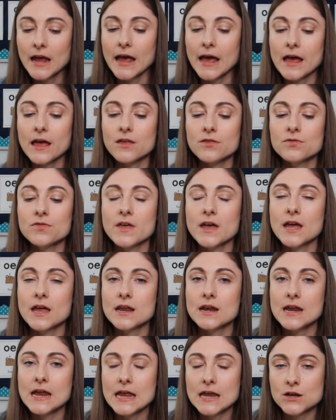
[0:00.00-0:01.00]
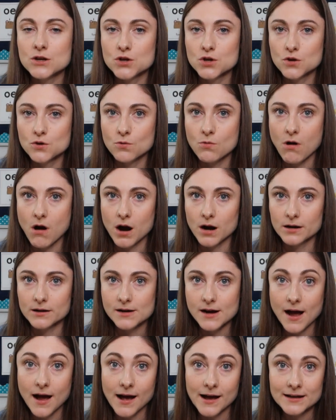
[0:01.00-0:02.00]
And then in UR
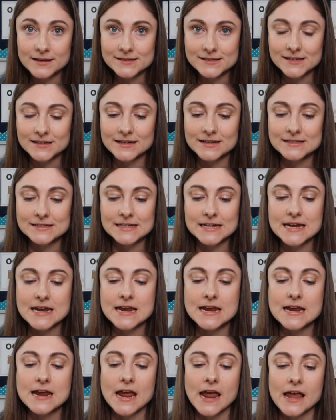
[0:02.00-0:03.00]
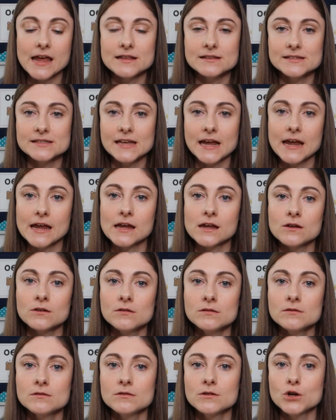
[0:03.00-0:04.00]
consonant E, it's saying